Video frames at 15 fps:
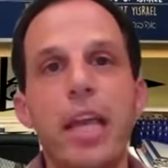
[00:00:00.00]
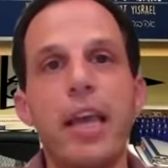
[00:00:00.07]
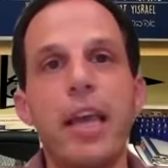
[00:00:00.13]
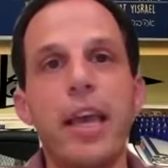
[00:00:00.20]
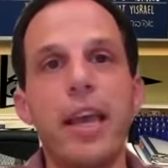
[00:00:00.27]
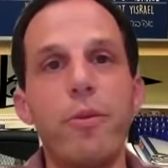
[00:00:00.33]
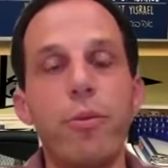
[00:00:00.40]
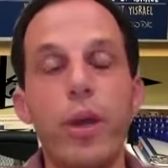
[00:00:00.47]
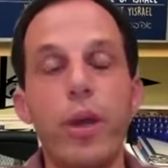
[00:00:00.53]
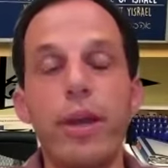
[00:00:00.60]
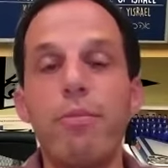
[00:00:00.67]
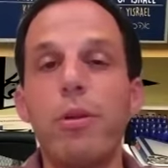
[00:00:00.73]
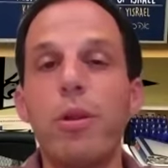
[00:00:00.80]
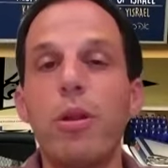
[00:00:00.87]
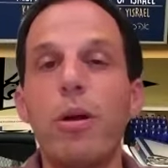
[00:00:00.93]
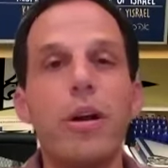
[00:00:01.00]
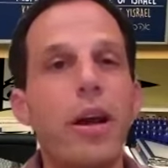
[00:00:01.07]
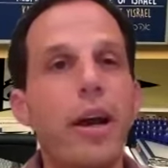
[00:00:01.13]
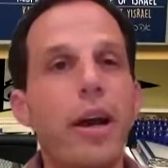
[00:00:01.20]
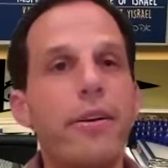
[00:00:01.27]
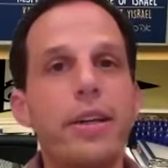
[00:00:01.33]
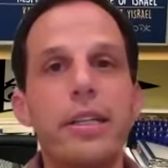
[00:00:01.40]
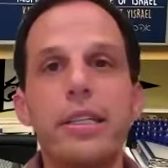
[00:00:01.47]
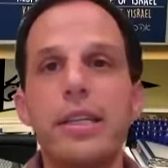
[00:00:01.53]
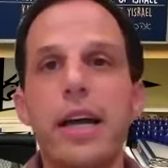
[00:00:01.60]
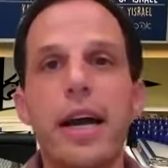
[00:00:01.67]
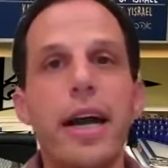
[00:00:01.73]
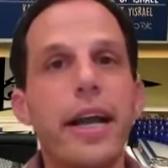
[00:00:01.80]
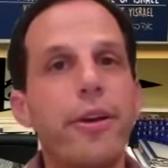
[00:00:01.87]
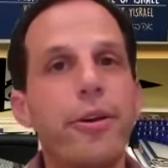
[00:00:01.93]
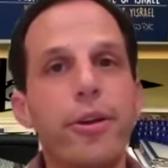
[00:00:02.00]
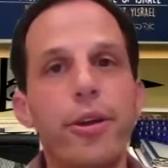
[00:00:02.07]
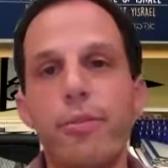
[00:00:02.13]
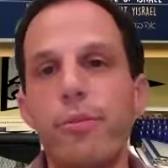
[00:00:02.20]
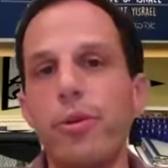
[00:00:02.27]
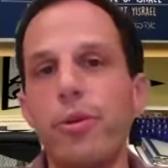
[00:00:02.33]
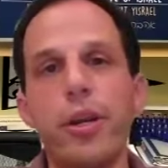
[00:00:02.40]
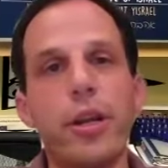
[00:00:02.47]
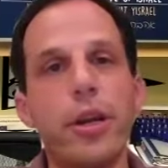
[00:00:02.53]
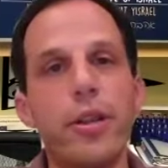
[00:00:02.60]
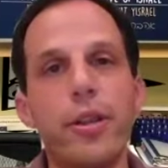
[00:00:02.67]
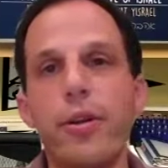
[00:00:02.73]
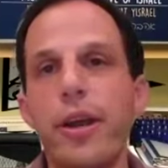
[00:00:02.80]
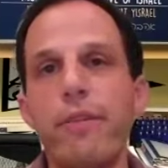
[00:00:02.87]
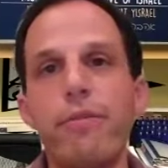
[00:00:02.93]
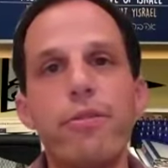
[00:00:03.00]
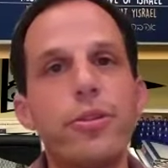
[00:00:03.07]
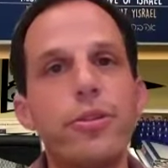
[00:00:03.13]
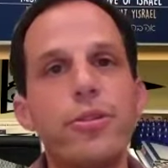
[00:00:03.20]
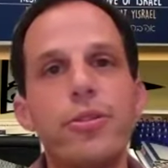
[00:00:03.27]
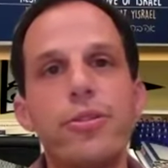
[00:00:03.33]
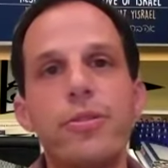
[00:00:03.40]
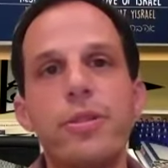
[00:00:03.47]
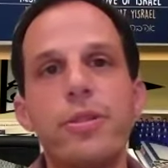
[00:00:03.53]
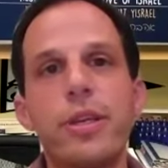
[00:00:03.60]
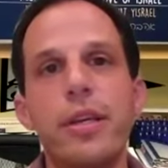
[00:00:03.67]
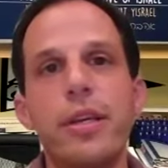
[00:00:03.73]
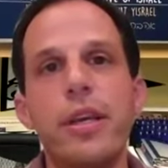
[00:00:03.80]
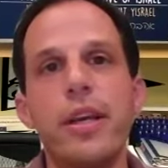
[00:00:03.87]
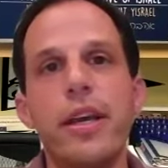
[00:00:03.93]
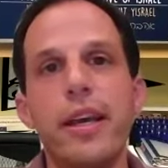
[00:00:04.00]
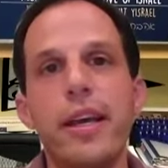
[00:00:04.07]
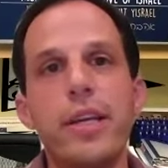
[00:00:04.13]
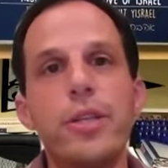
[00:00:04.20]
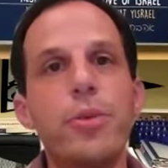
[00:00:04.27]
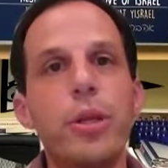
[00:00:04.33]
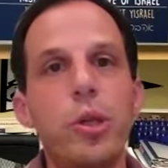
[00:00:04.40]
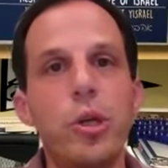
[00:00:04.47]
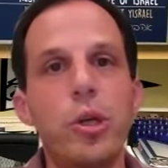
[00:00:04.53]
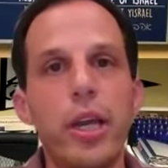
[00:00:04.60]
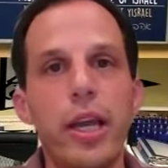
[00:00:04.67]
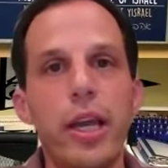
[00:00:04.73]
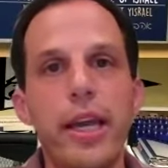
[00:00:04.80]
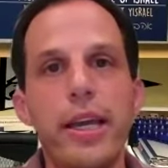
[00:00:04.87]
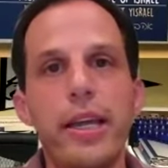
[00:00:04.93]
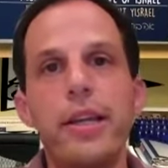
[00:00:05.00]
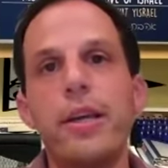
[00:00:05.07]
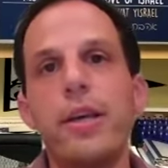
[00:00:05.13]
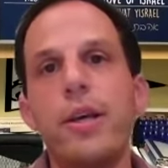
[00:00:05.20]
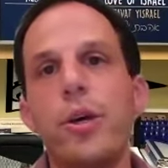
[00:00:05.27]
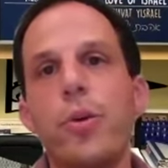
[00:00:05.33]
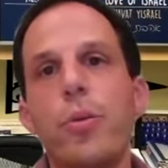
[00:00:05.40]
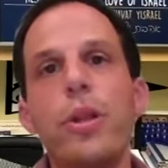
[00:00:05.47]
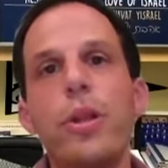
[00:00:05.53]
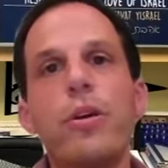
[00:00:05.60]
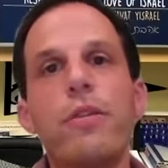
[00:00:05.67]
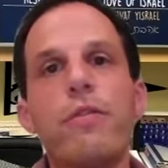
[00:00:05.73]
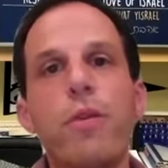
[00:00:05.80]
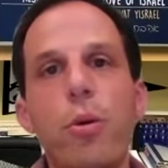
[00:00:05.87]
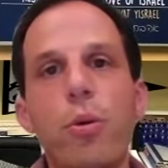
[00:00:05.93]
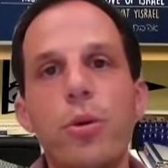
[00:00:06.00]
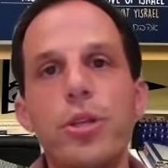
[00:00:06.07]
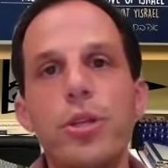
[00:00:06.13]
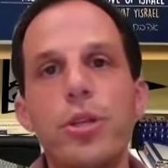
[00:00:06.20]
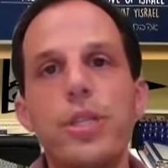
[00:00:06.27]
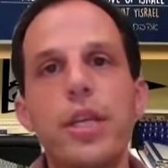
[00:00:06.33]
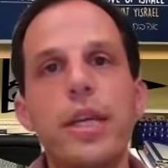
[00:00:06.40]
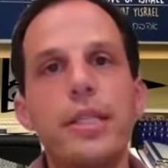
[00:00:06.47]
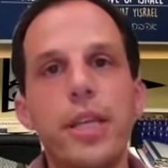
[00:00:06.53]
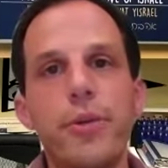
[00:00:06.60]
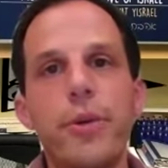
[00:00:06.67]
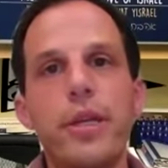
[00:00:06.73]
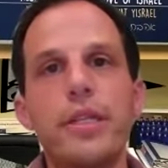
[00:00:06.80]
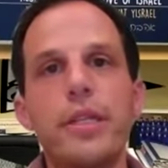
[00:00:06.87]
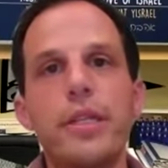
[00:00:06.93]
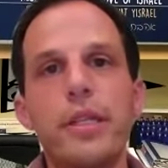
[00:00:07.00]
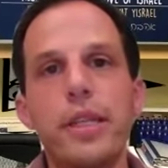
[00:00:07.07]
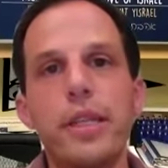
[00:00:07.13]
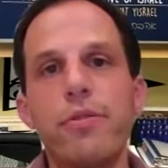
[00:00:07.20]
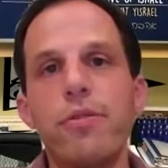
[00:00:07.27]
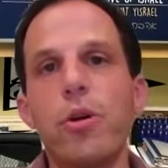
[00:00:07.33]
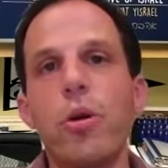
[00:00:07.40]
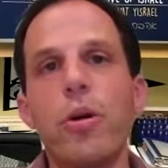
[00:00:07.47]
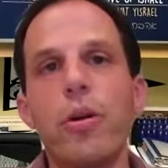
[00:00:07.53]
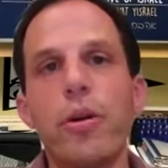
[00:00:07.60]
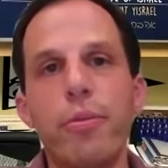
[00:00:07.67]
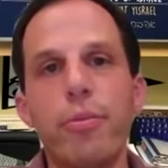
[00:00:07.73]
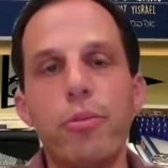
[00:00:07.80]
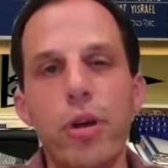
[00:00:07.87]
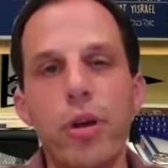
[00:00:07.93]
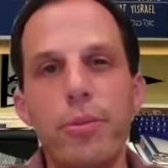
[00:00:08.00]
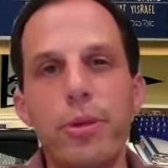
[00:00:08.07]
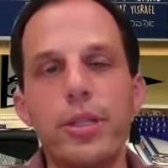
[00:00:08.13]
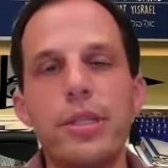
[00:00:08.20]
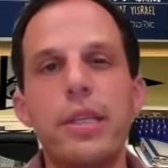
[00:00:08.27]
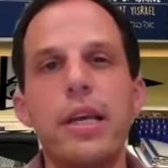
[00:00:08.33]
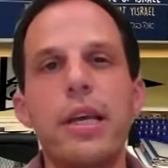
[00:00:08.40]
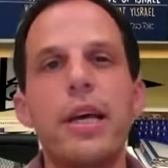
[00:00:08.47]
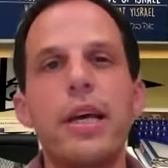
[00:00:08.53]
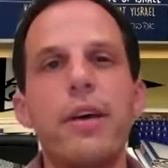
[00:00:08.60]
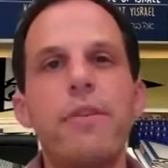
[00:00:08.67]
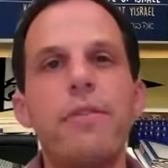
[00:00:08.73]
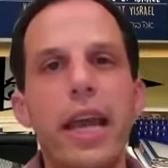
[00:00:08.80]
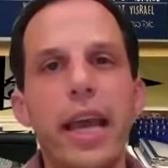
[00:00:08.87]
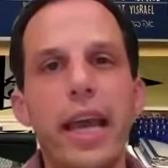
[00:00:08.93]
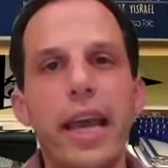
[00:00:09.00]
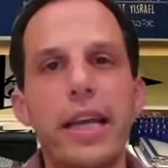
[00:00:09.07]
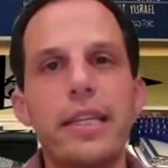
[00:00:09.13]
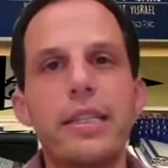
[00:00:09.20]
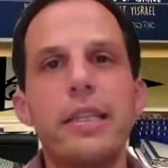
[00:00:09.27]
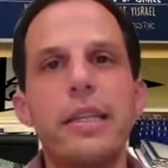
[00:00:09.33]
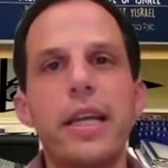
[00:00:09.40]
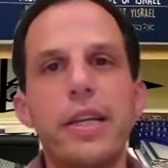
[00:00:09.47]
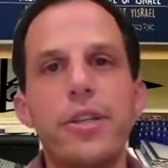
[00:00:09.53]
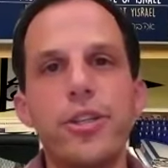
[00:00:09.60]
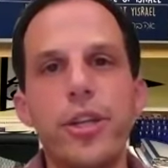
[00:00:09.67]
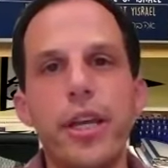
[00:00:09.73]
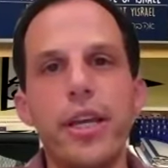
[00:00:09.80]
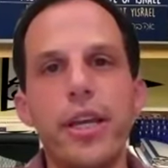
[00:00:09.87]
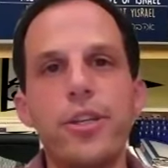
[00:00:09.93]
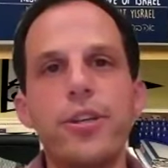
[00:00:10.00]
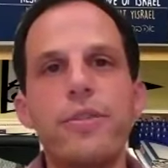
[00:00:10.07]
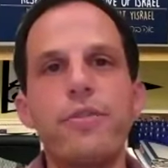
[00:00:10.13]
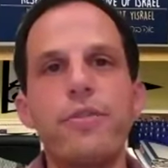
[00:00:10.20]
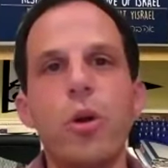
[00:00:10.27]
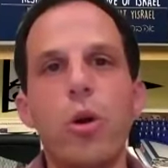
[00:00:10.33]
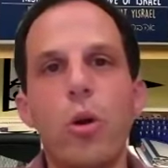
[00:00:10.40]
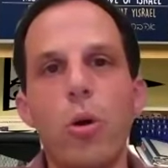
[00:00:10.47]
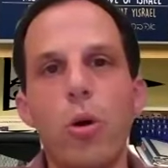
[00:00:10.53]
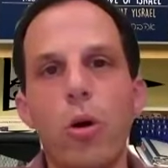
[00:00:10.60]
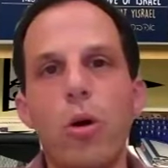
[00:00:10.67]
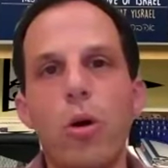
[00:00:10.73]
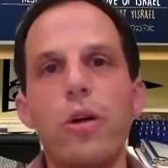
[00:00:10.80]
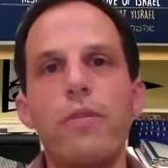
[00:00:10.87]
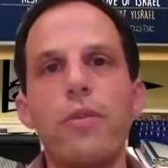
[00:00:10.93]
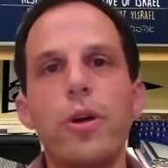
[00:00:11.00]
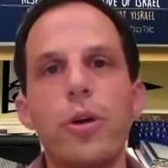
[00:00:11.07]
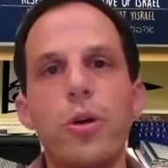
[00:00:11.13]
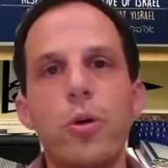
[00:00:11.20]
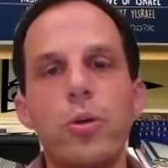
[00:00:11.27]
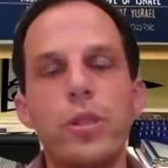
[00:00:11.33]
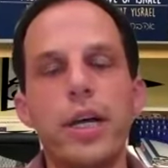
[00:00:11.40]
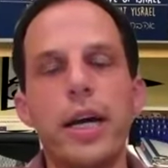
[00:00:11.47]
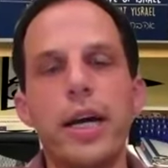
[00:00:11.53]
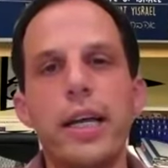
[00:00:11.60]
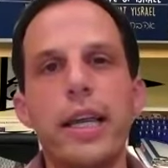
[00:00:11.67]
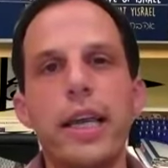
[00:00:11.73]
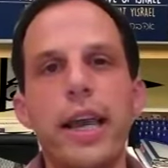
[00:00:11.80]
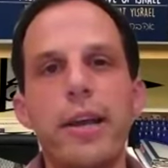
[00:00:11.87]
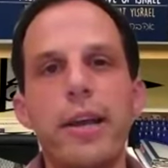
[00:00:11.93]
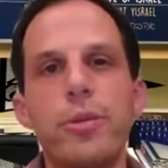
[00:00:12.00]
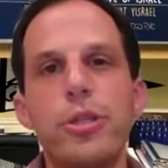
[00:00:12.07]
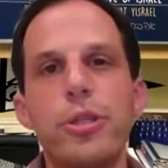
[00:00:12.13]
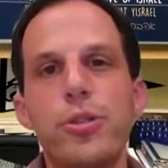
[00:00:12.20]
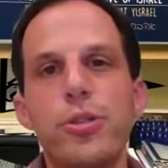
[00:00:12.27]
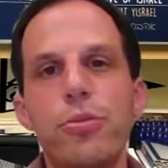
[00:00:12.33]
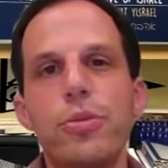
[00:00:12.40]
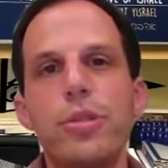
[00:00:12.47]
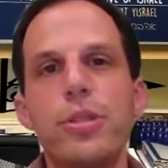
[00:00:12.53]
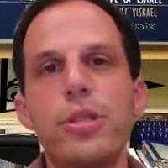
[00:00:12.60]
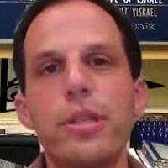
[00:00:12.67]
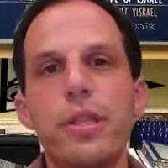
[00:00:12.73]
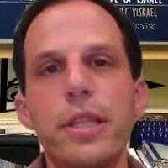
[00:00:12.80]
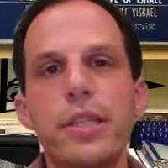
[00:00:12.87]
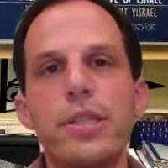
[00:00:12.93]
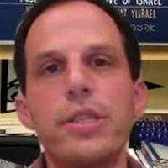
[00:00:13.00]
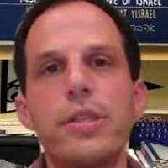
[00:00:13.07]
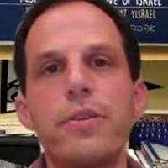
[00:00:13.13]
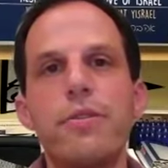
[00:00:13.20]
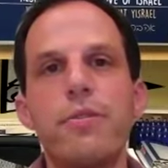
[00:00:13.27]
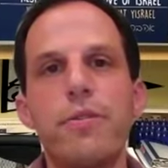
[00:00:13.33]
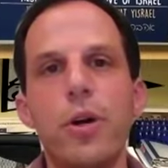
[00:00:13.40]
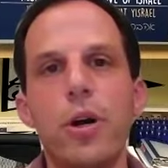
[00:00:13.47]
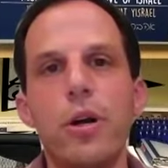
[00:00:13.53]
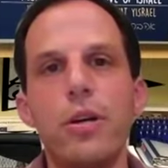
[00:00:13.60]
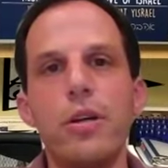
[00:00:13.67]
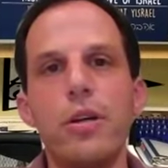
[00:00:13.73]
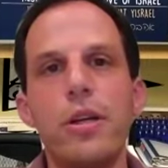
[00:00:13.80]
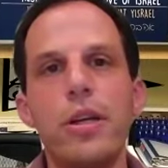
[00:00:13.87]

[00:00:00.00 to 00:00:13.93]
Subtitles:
and we applaud our entire community on their efforts. And as we look ahead, we look forward to continuing to deliver on our promise of an excellent education for all of our Golda Ak Academy students this fall.